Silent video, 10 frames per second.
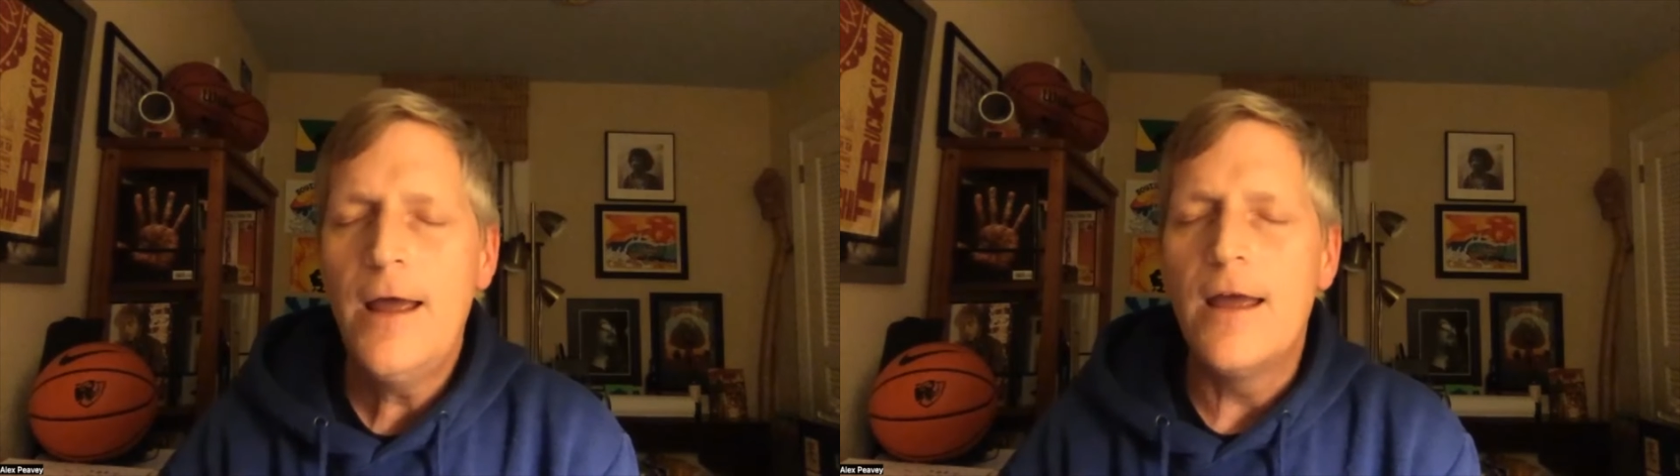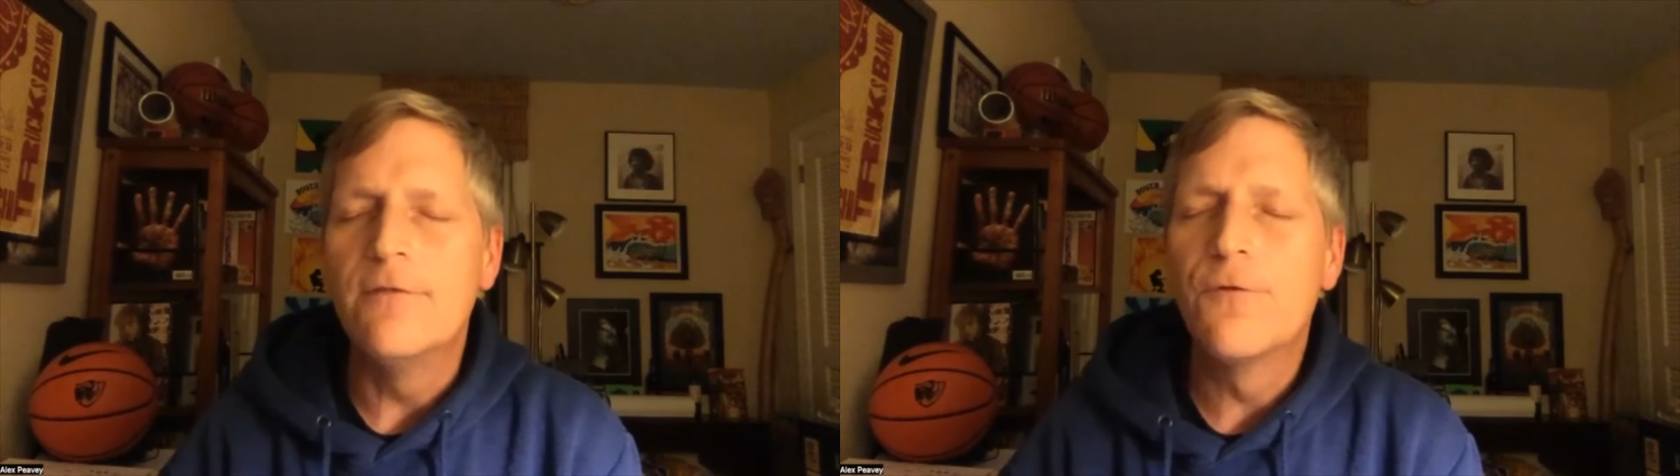
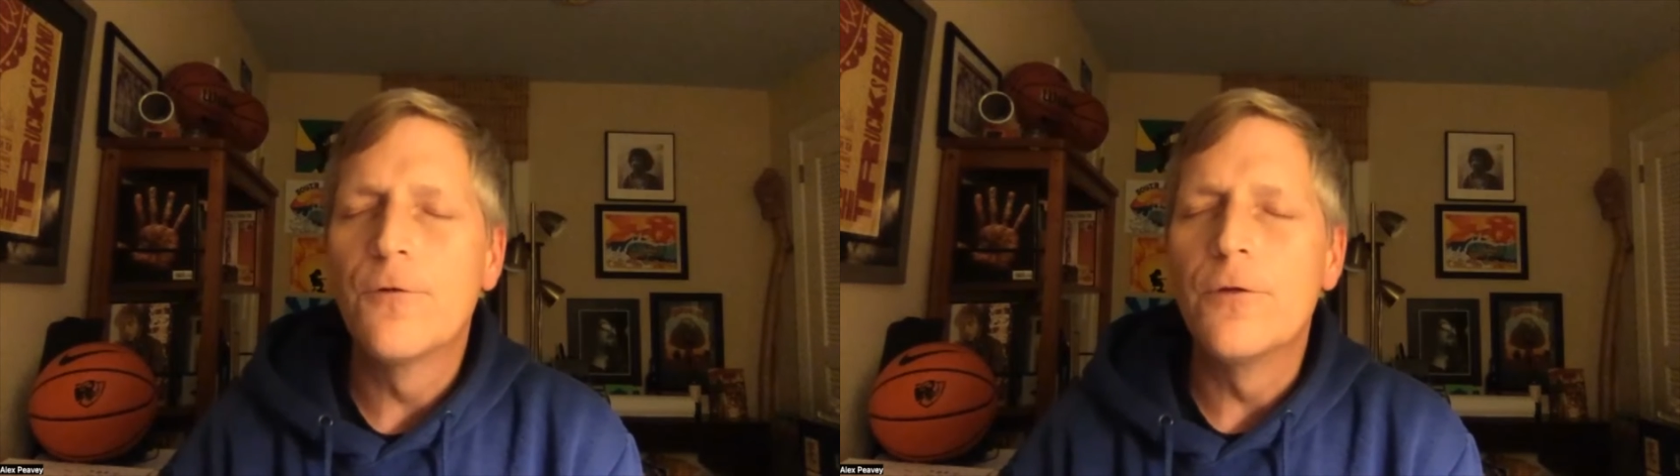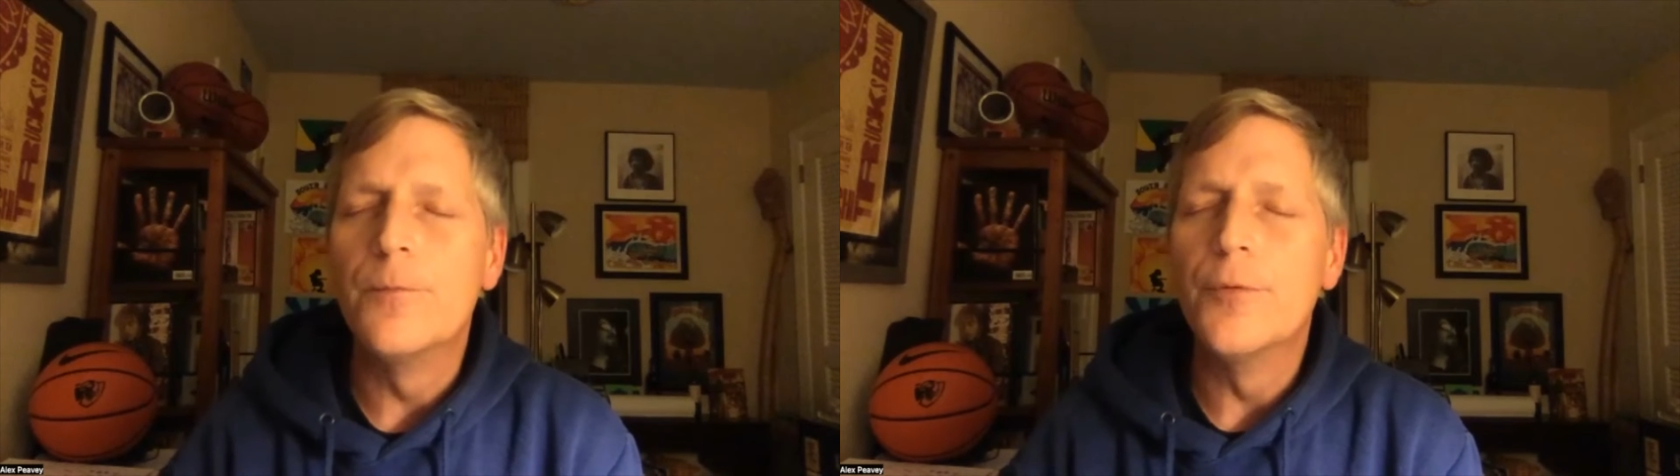And for
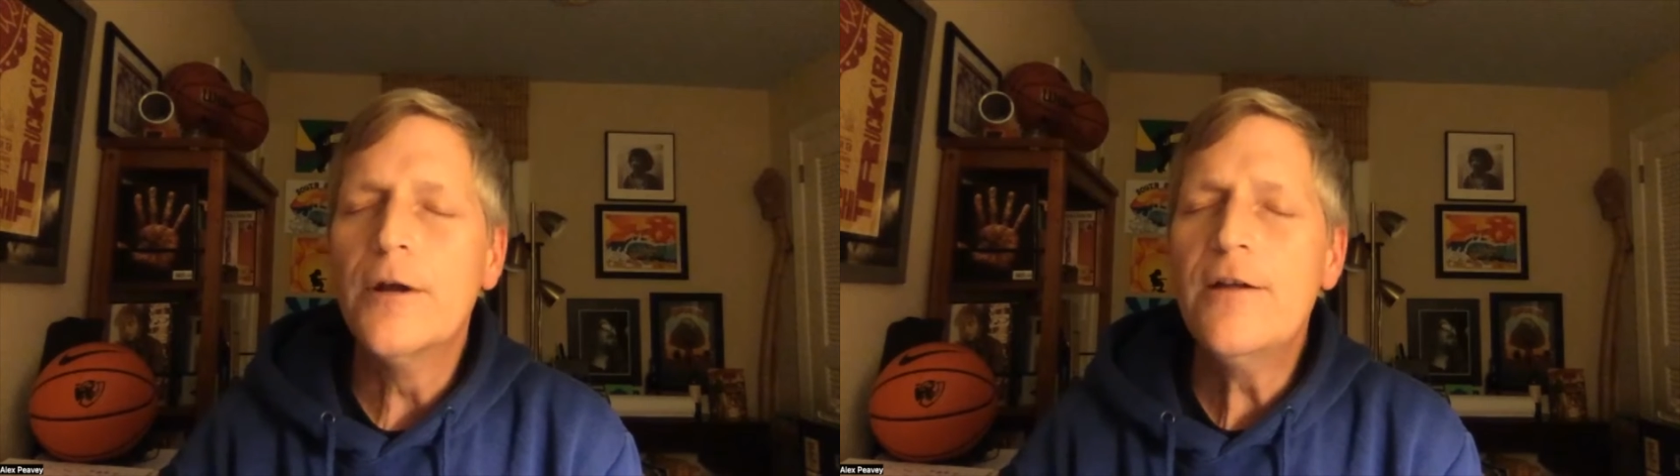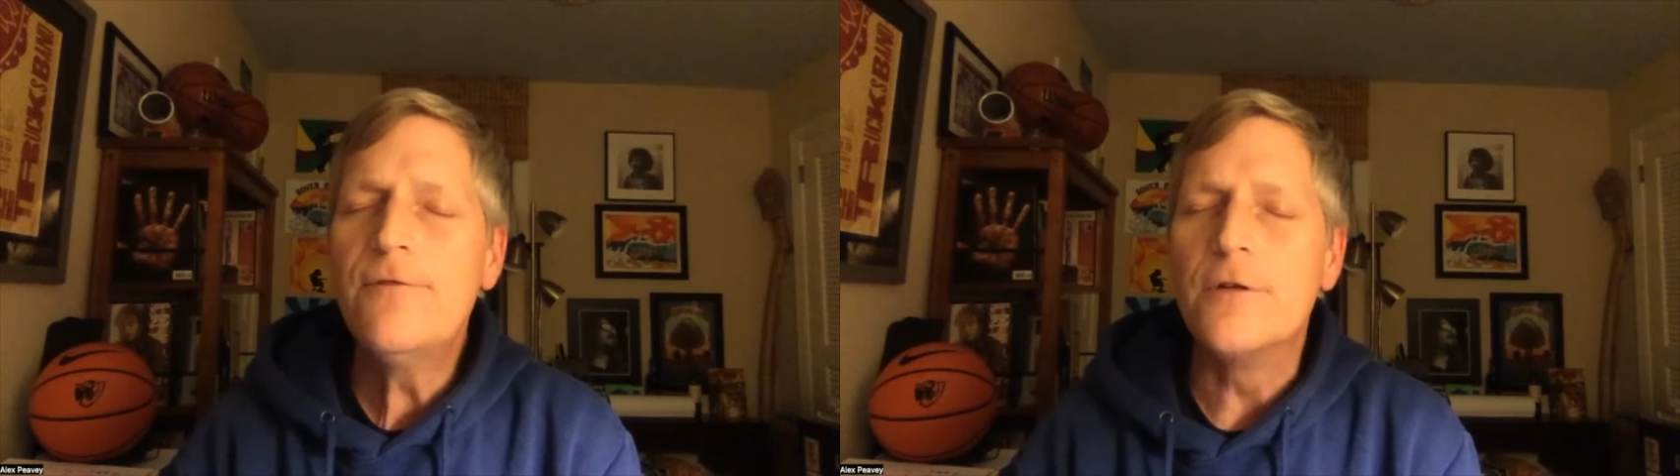the
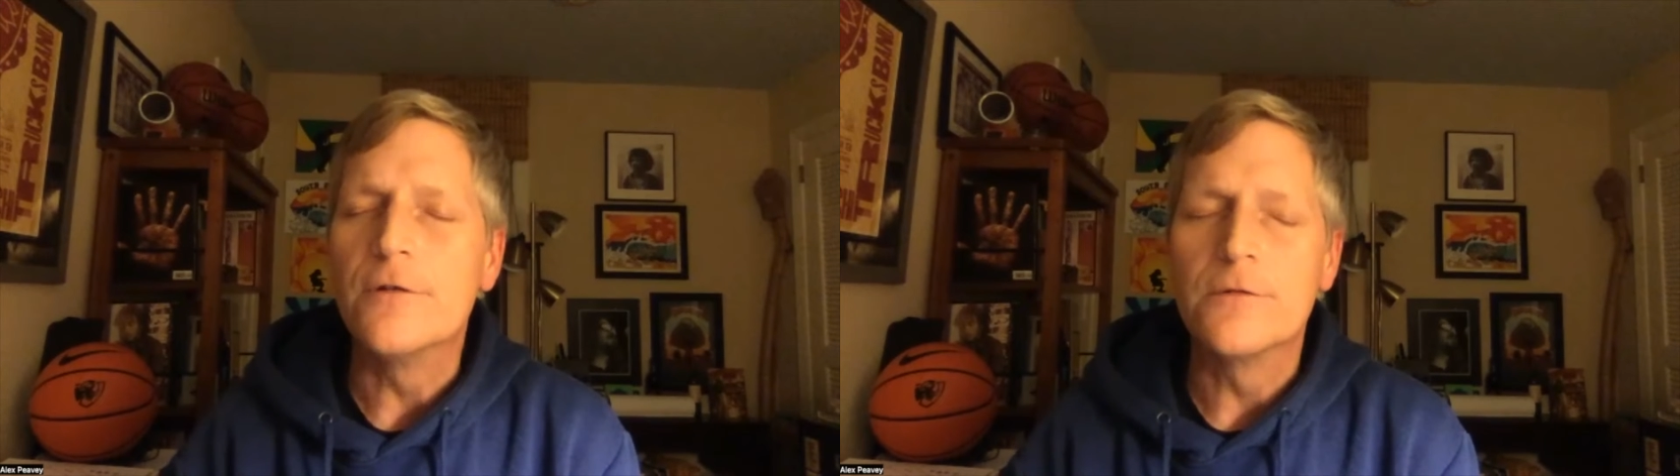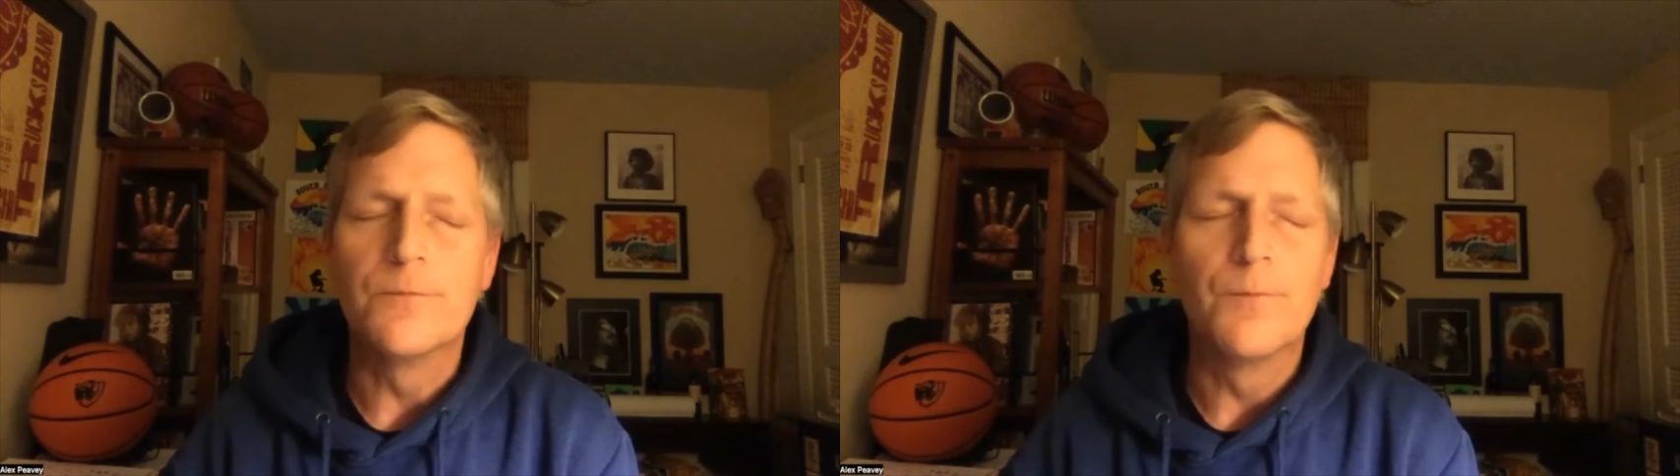
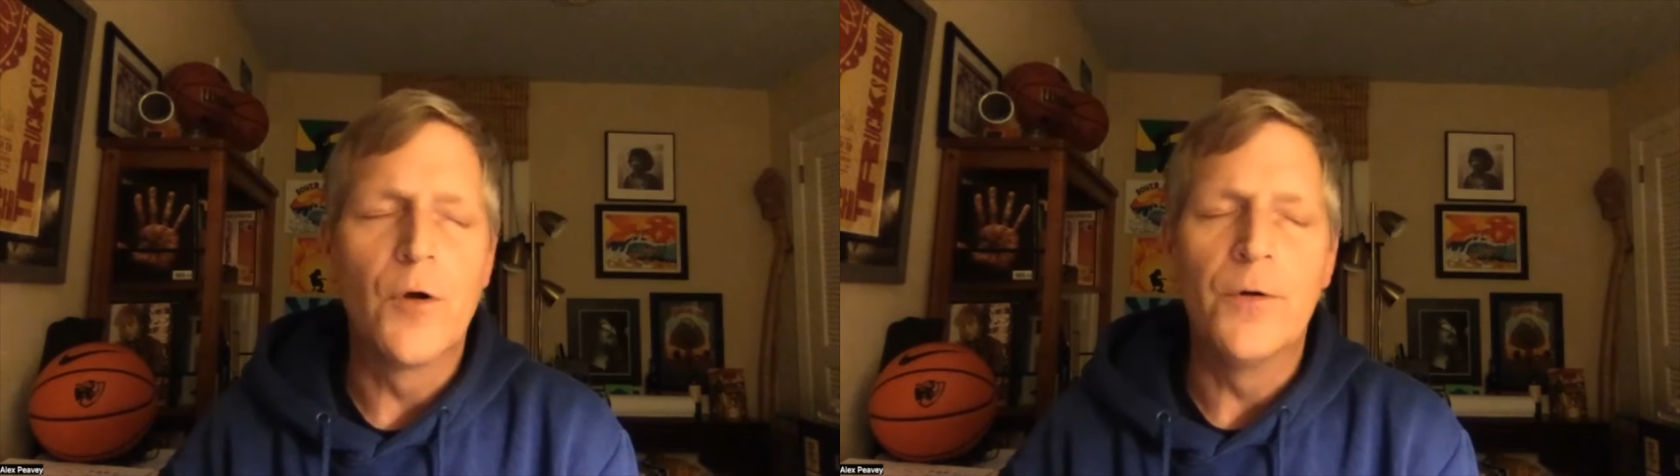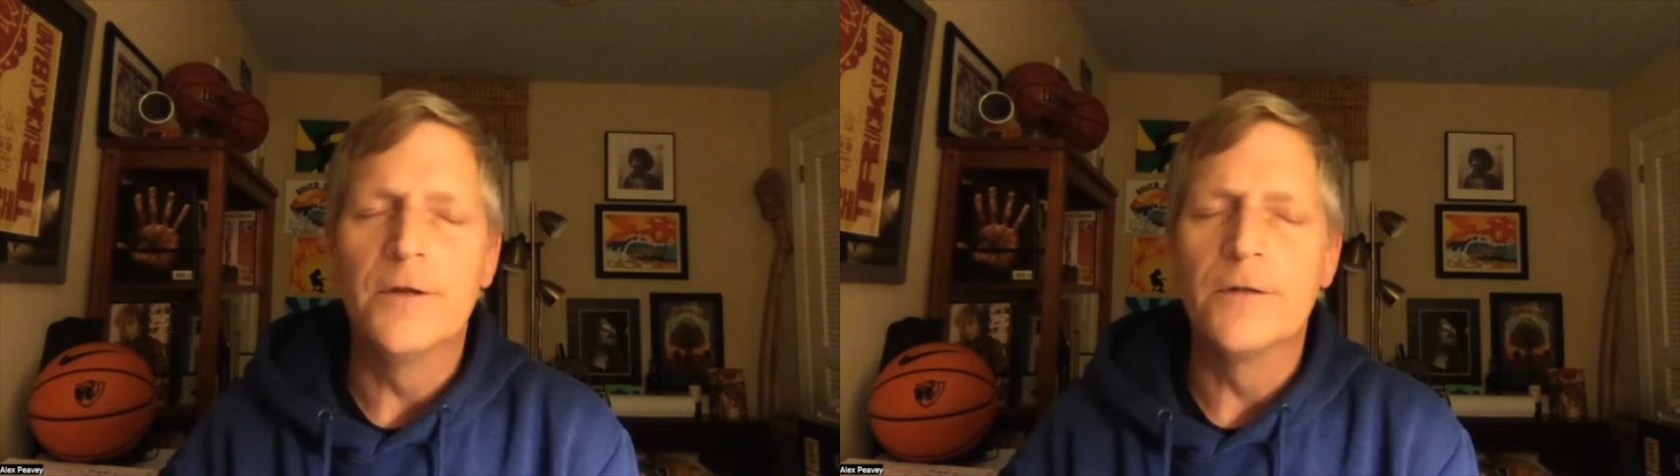briefest
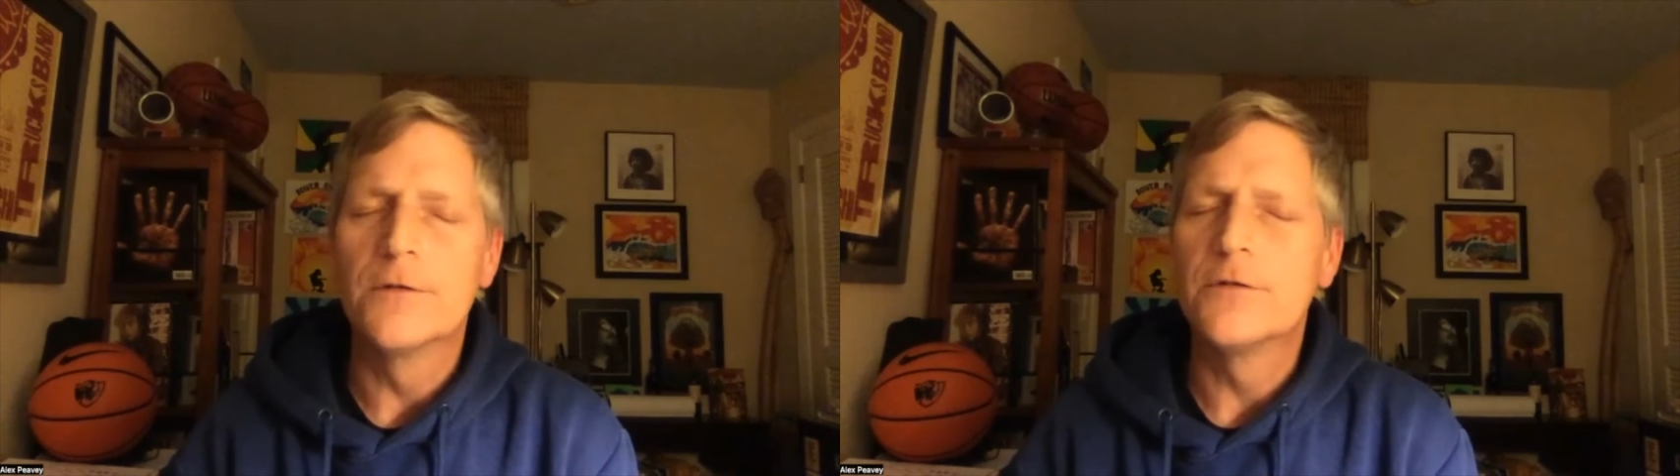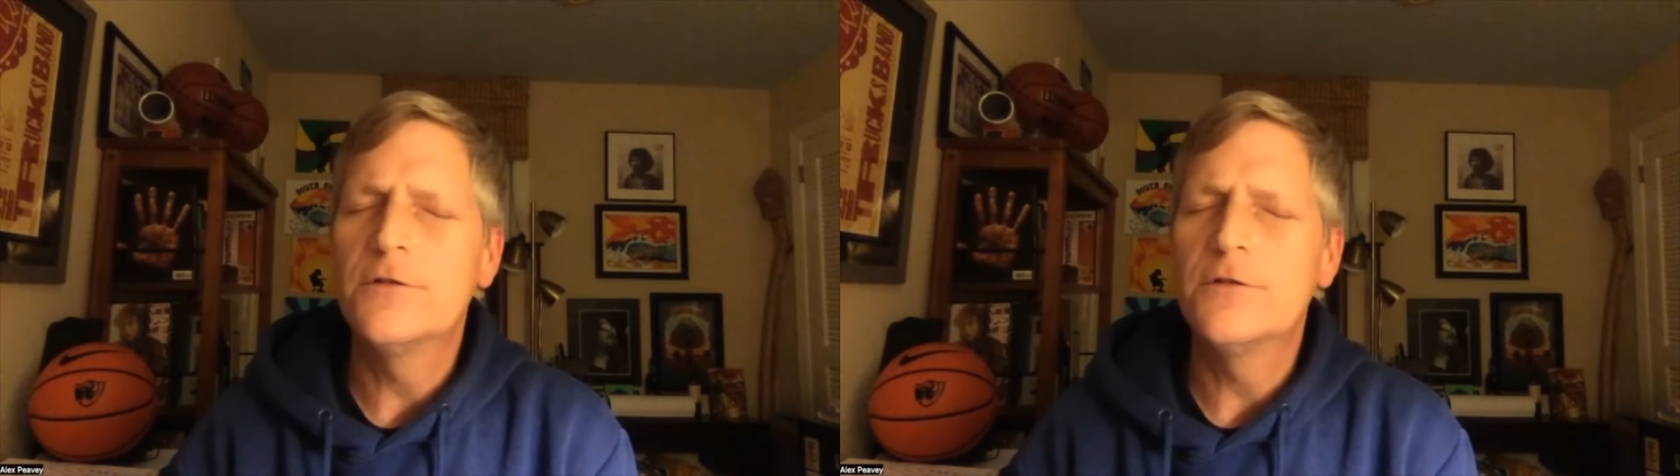moments,